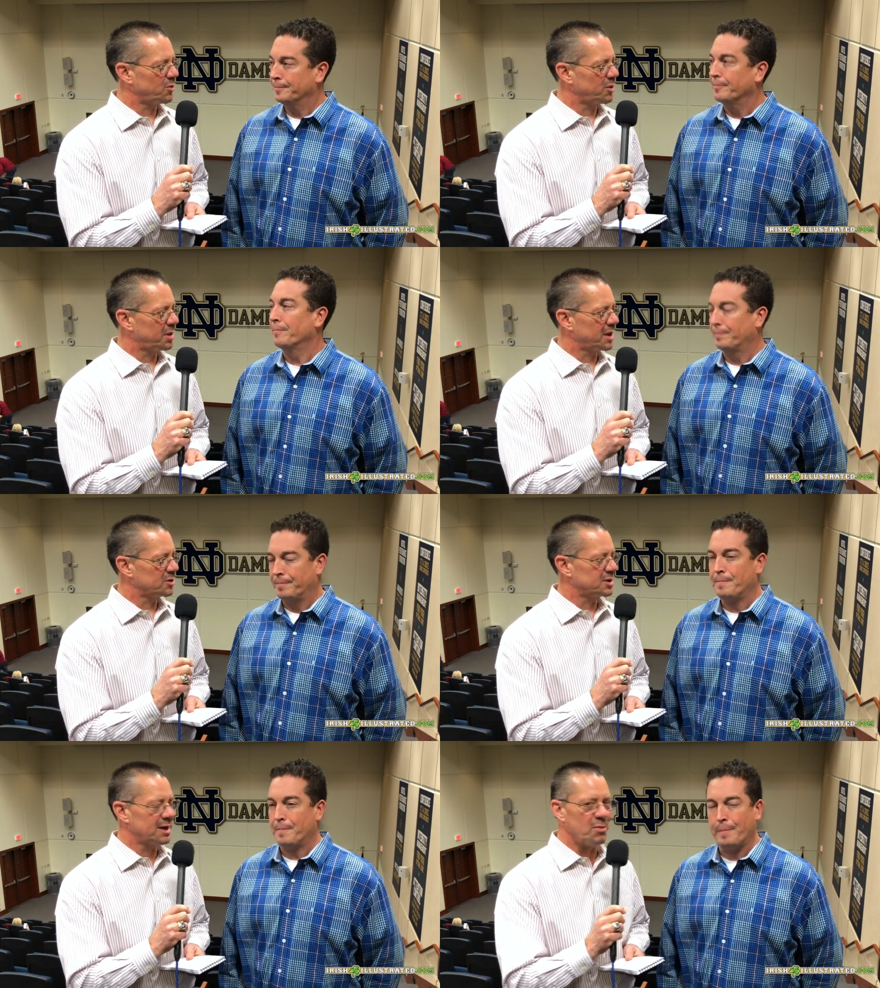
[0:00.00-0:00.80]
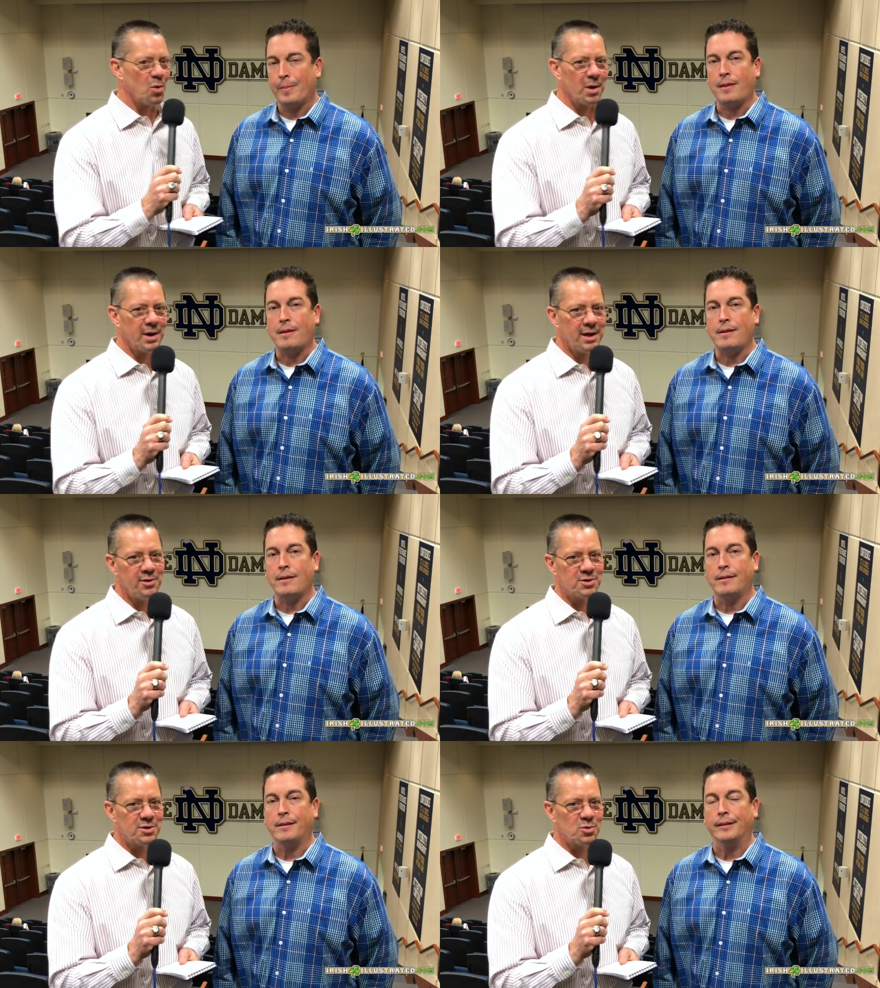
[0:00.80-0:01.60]
Speaker 1: with players anymore, and he
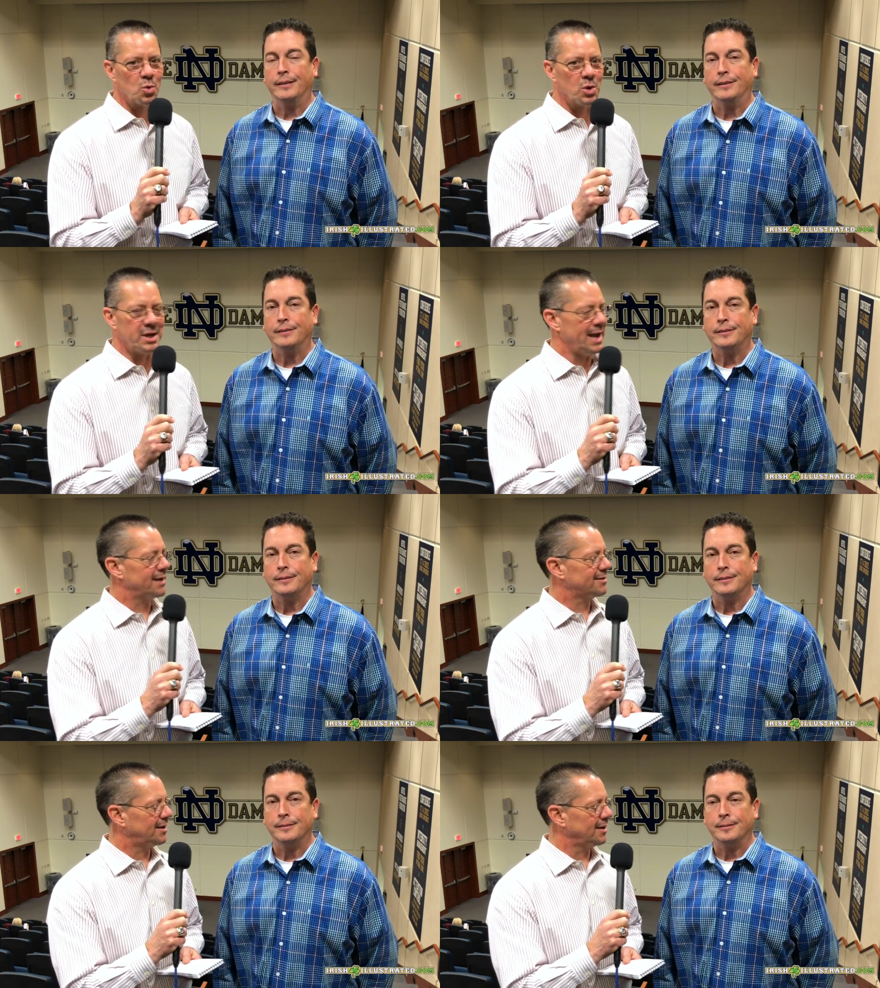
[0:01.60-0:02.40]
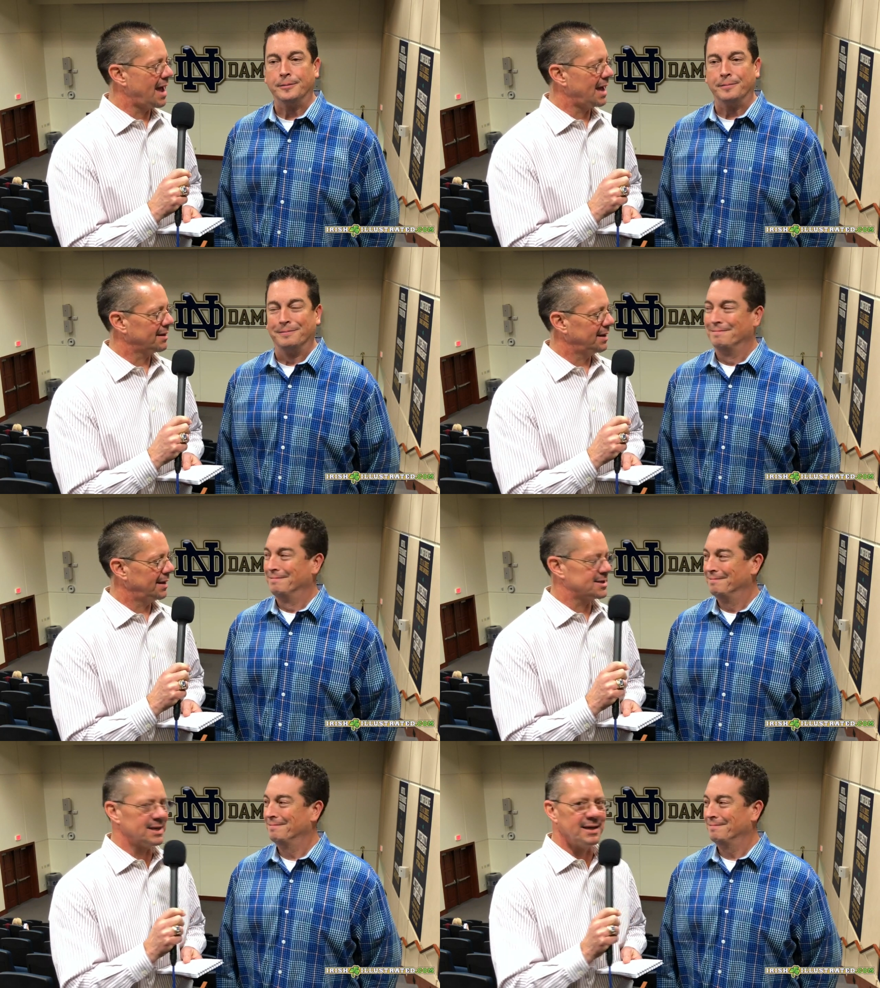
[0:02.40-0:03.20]
uses the word yes yet a lot,
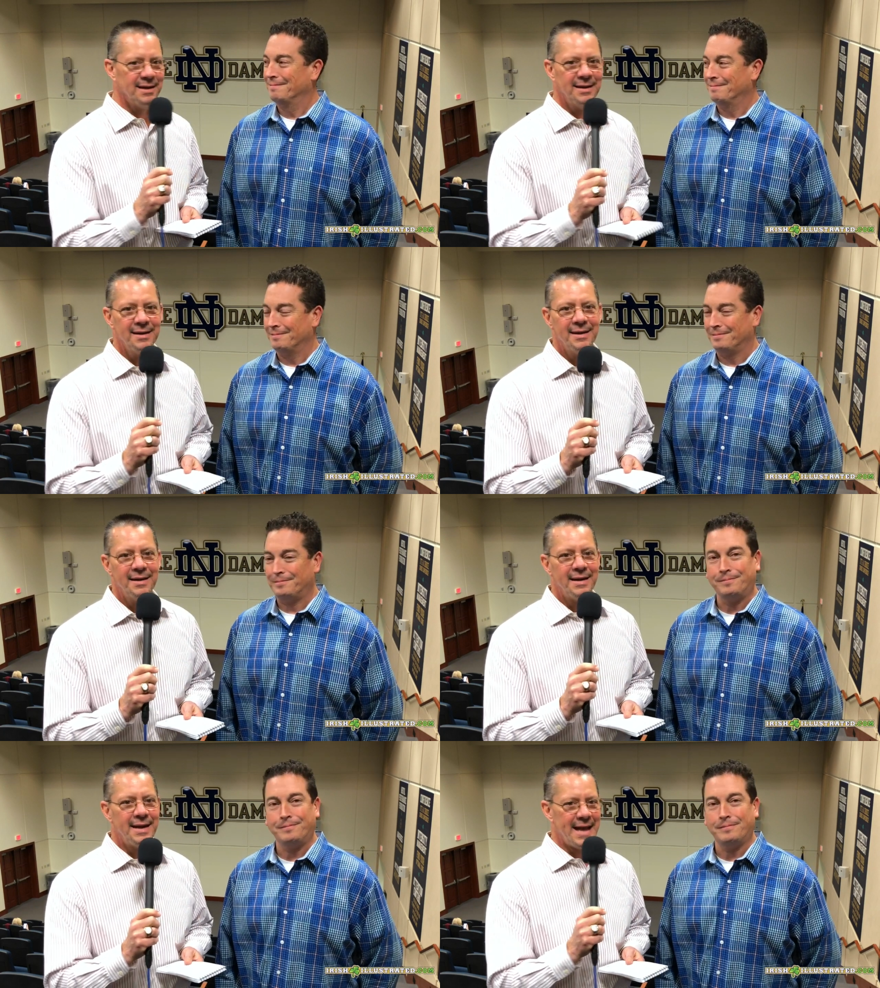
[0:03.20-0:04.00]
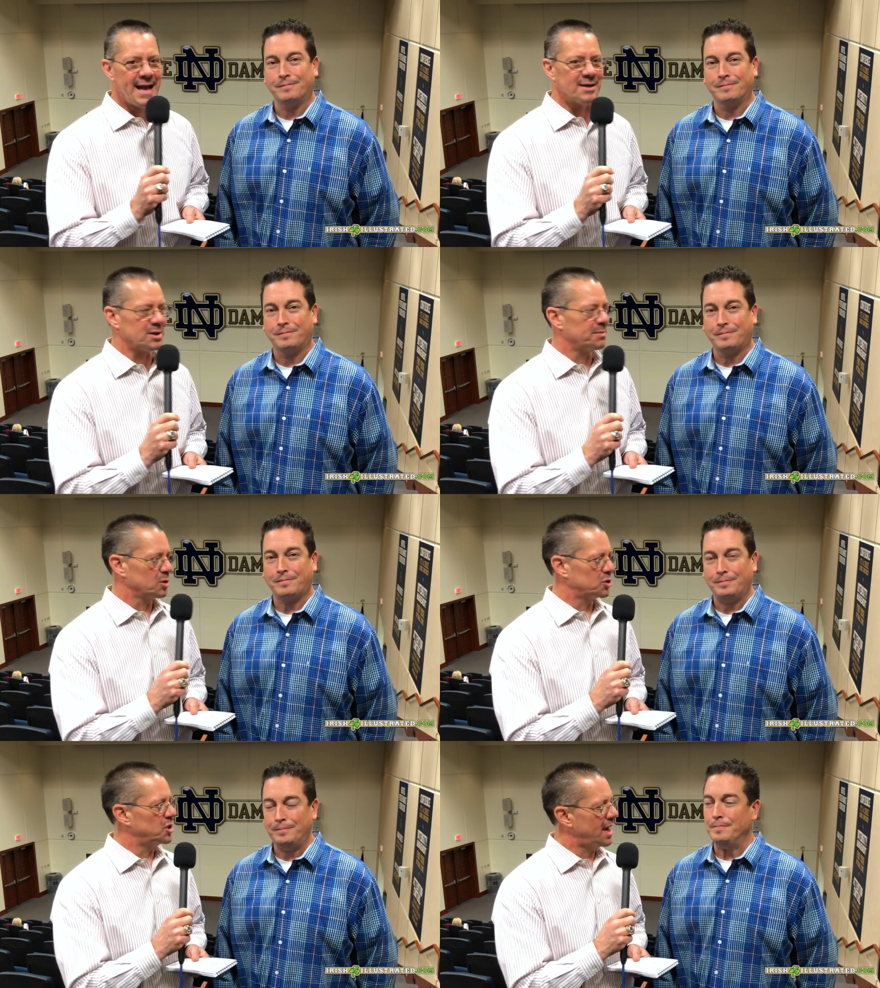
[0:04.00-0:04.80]
as in he hasn't
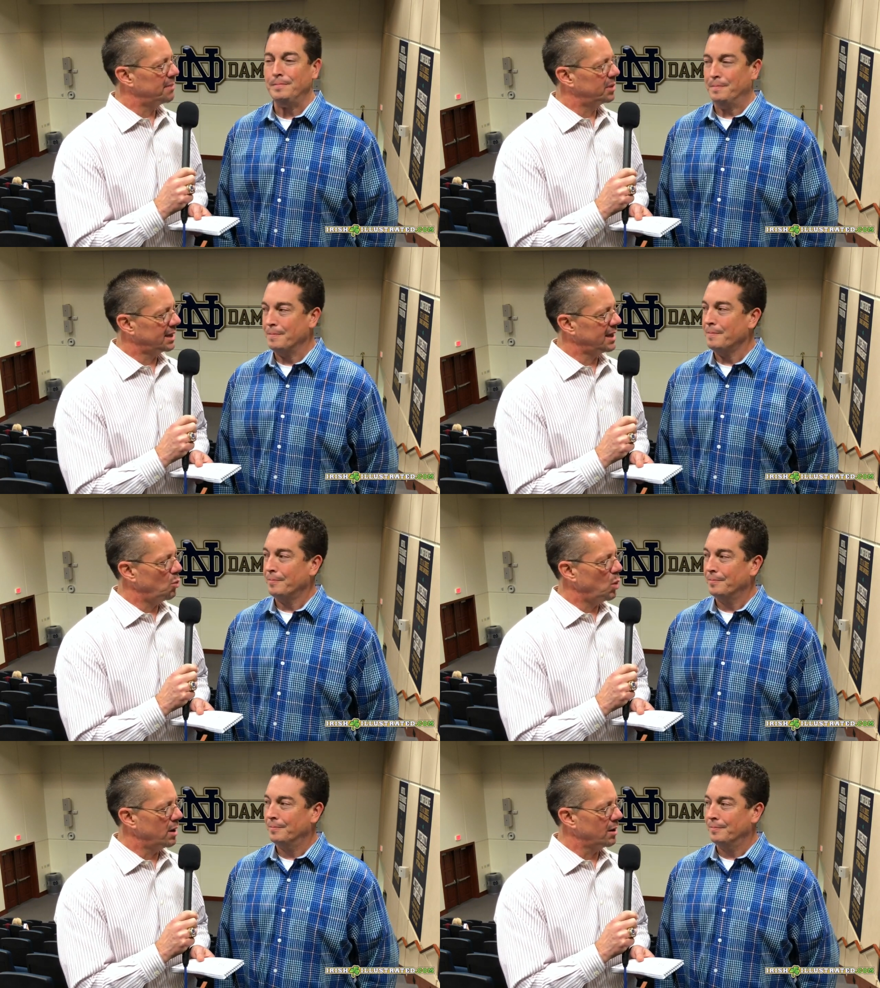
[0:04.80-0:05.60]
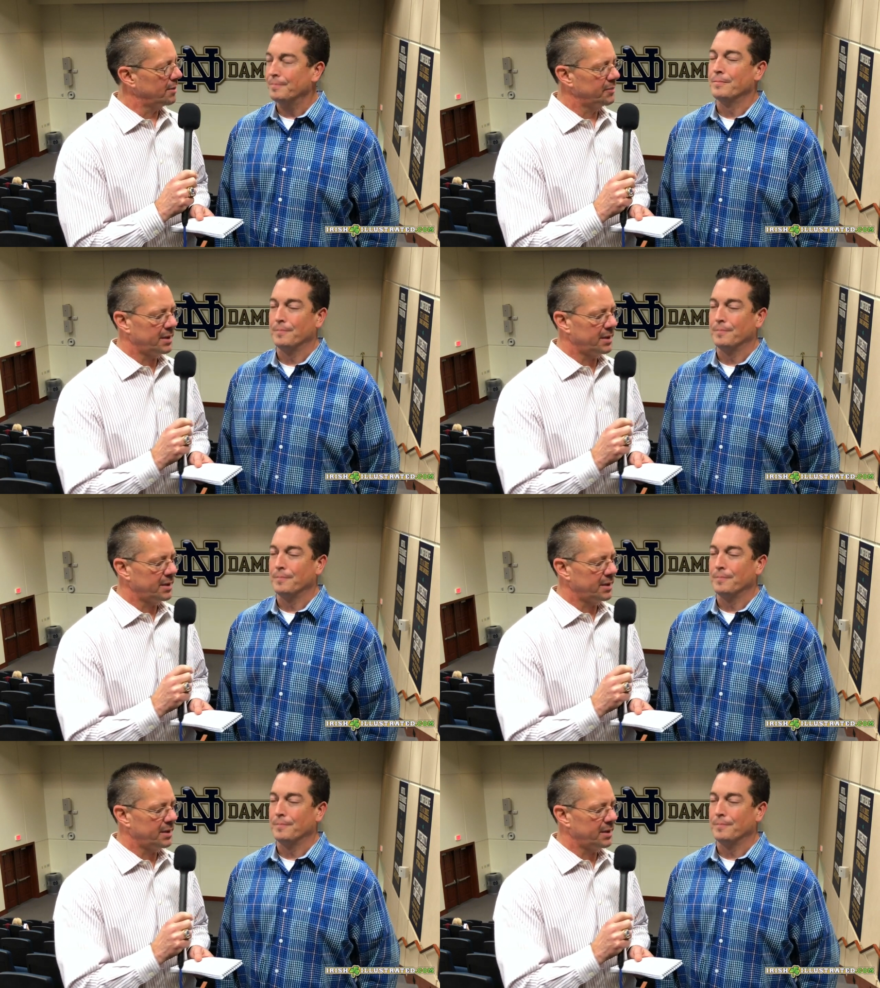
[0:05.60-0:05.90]
emerged yet, but he will.